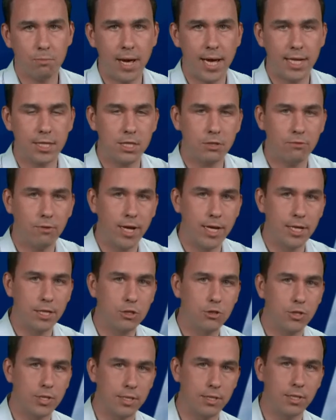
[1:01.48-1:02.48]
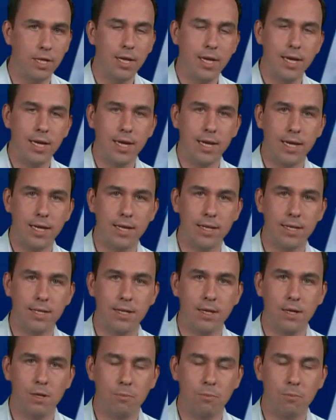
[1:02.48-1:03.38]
patchy rain and drizzle in the